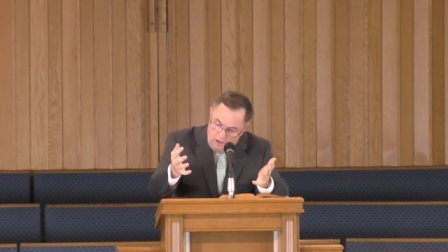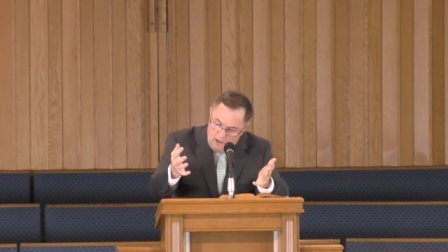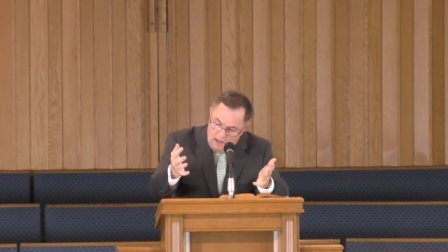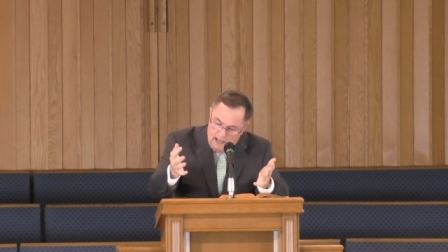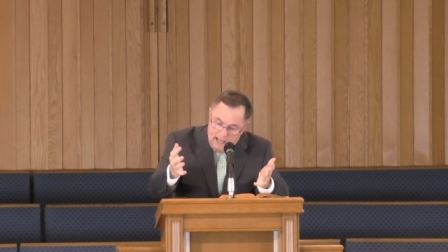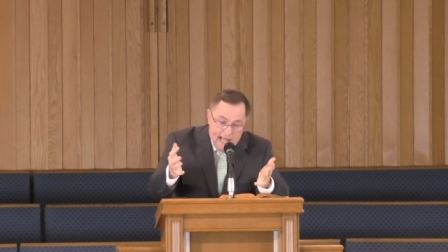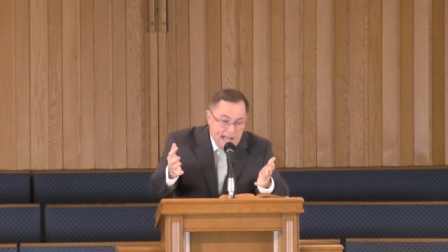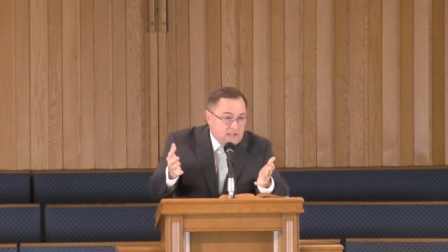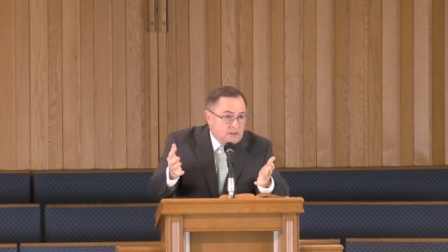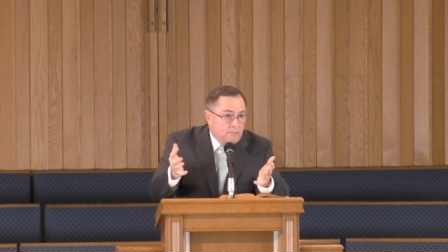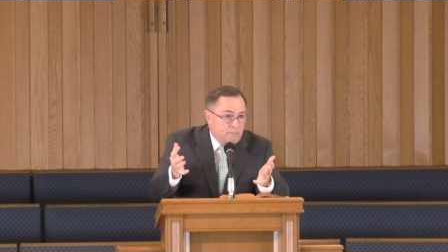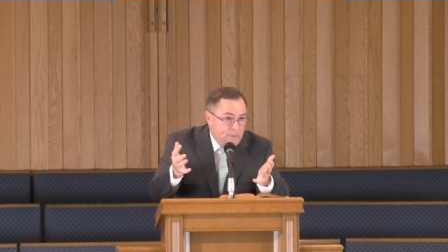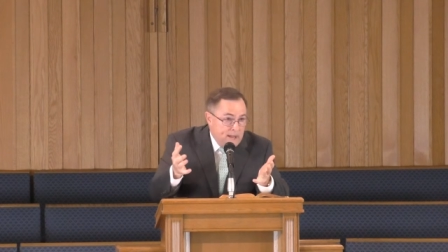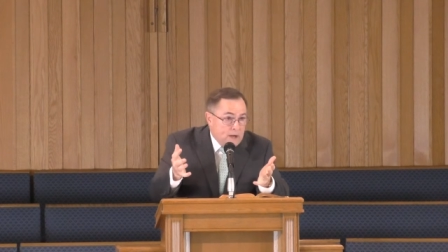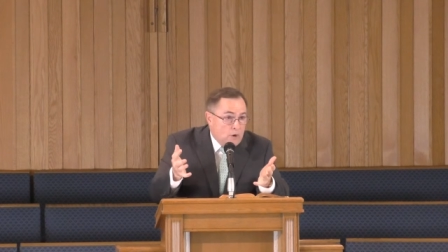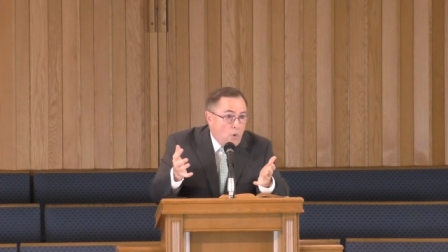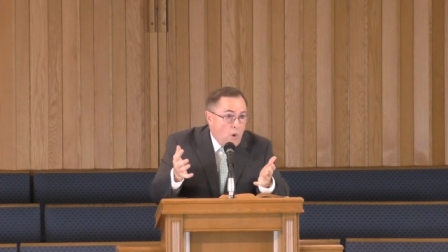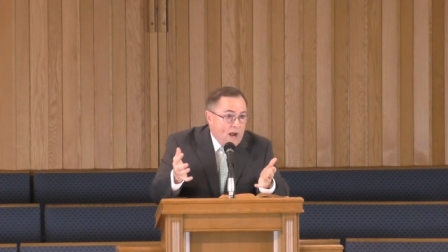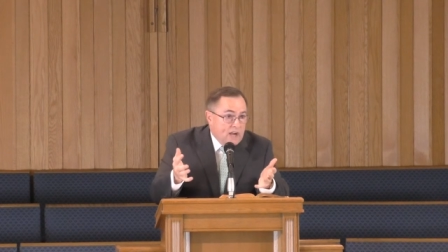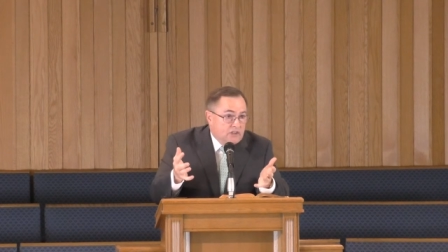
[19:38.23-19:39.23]
That's a big
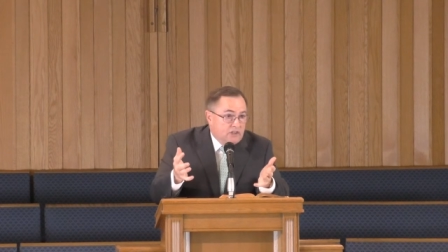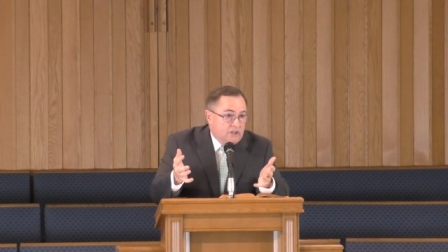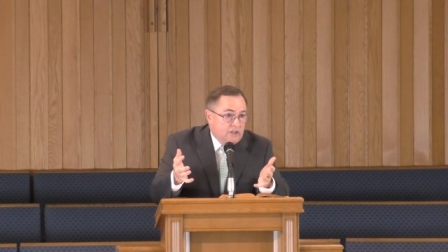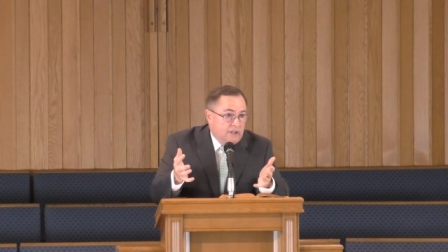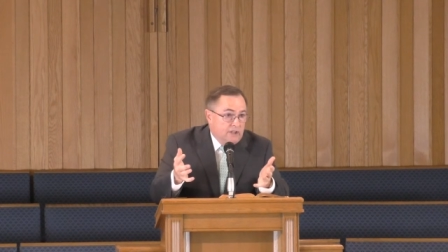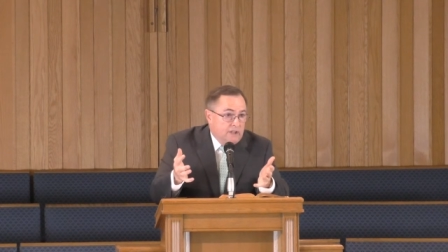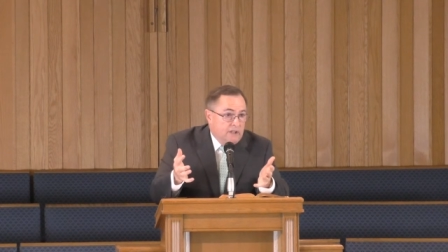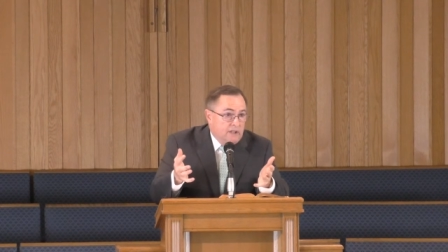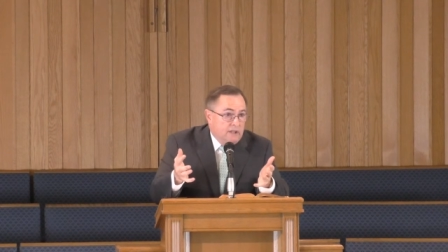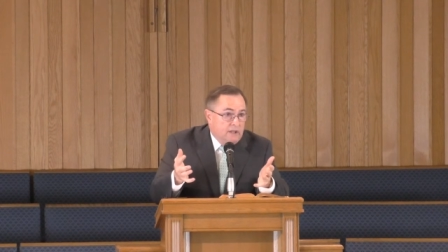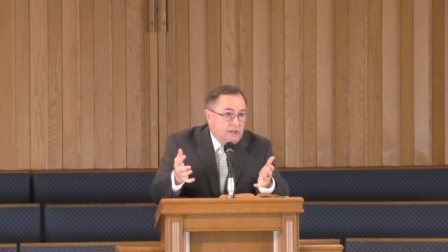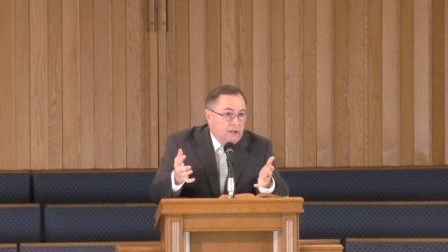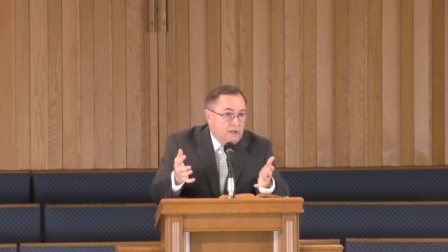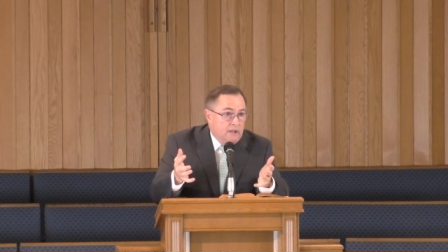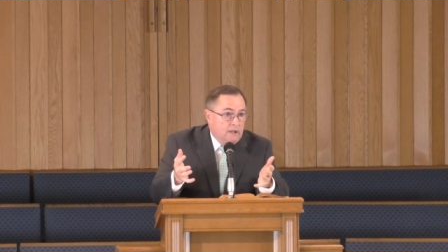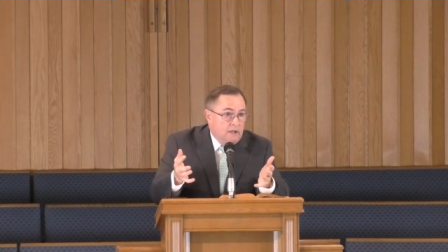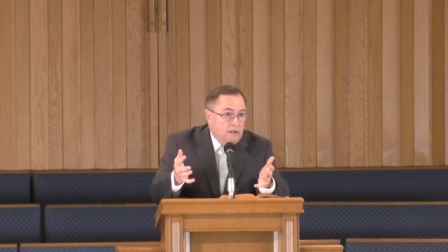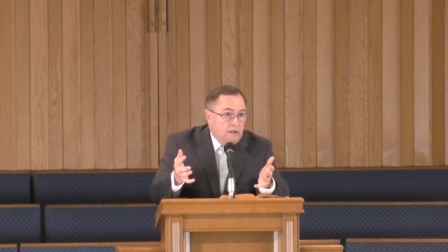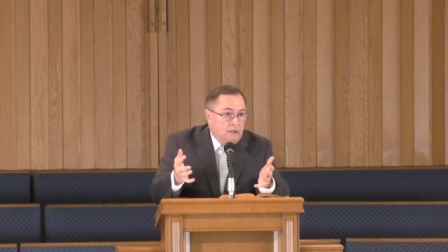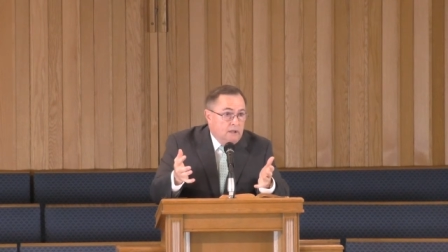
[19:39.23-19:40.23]
question.
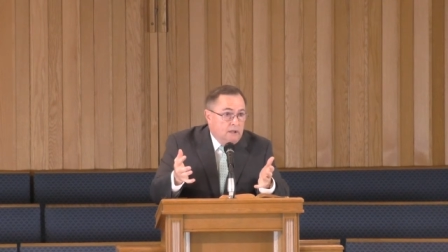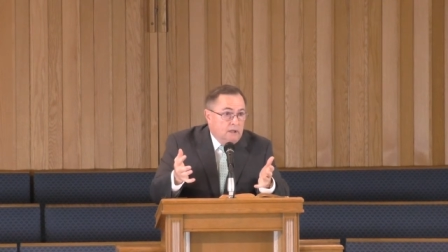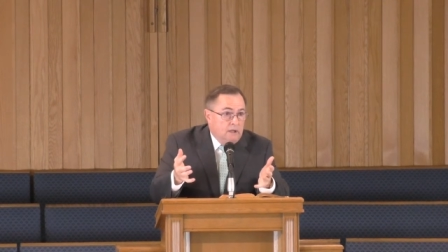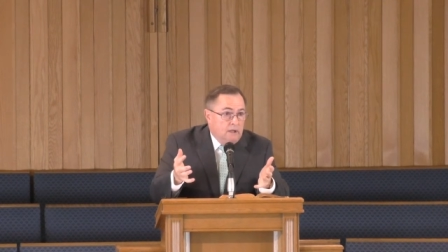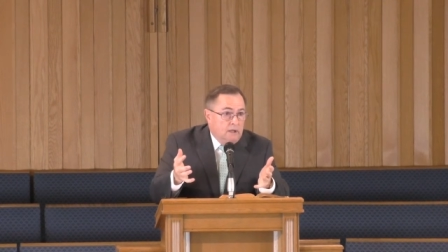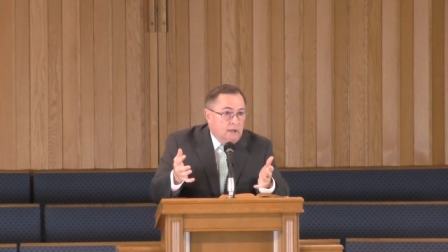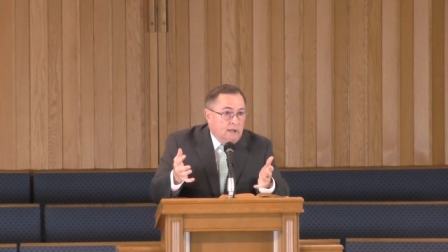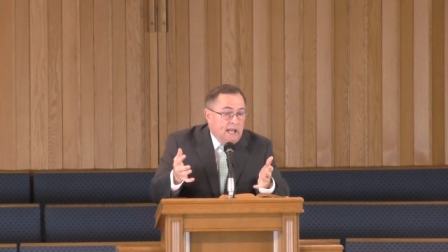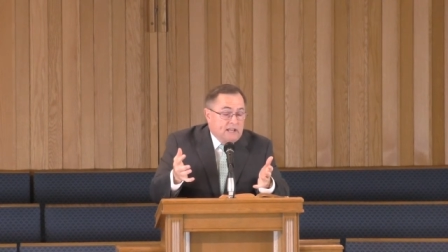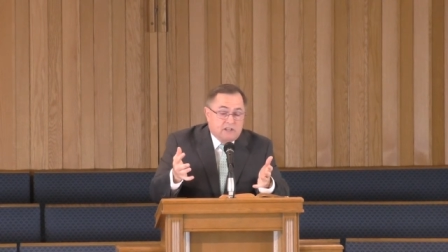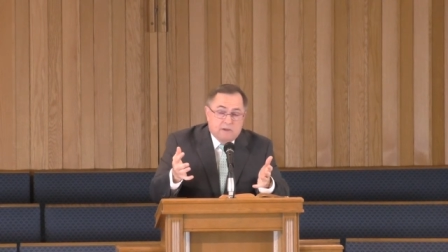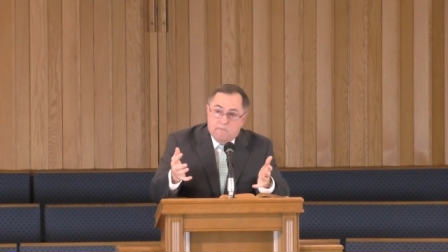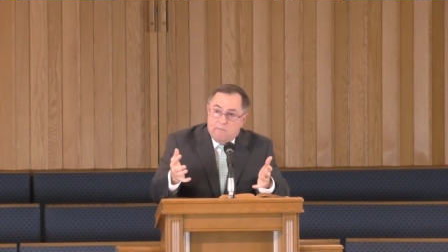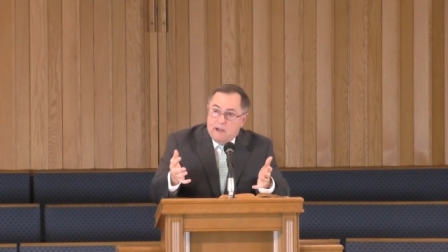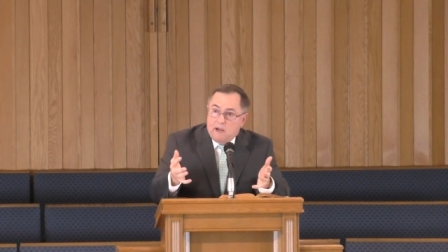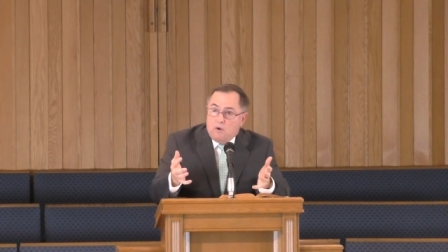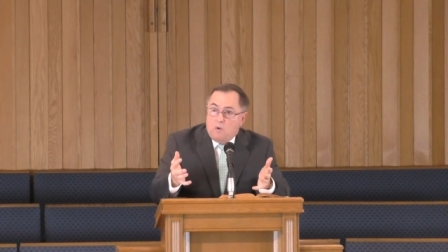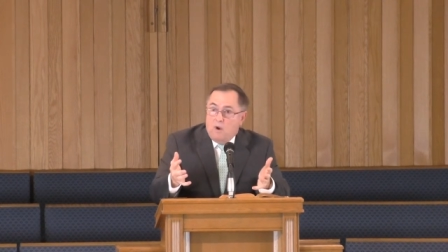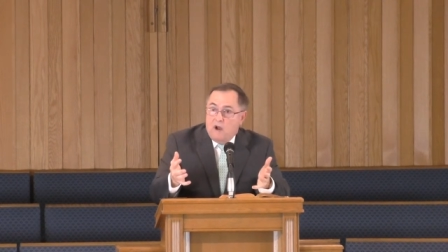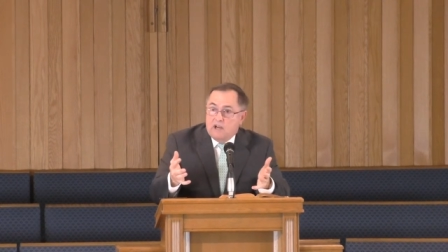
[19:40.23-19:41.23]
That's a
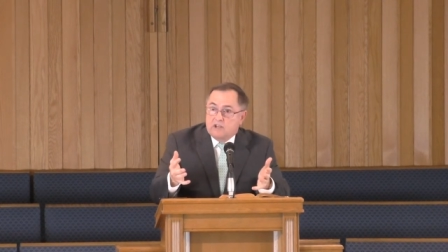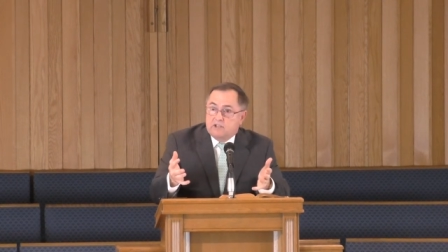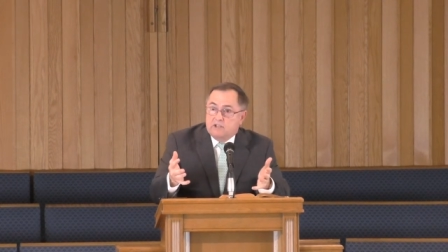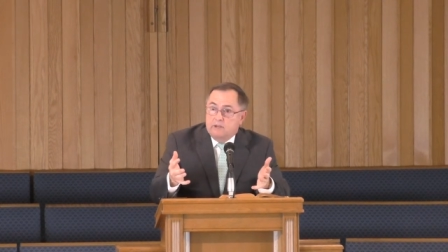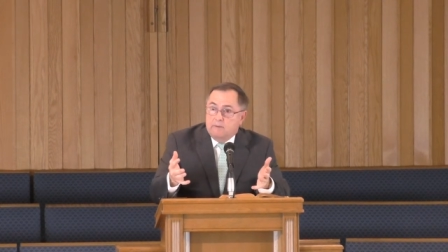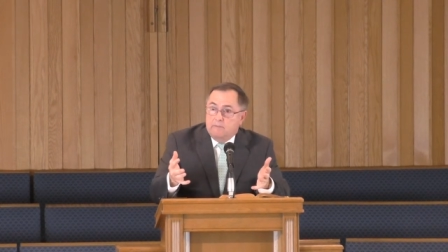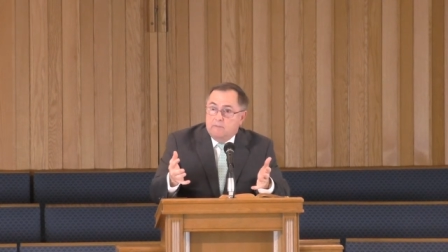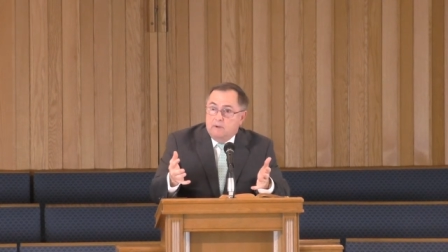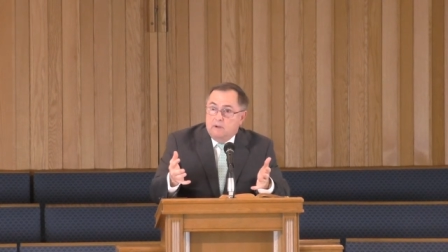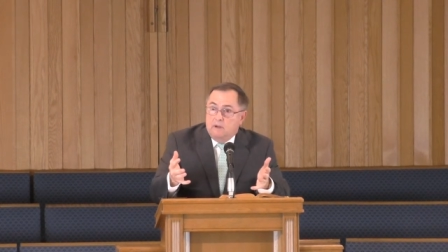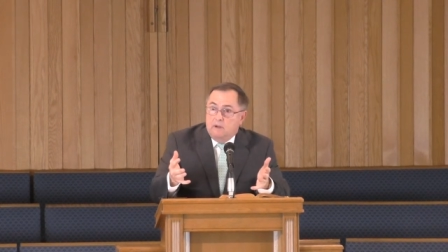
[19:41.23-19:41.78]
big question.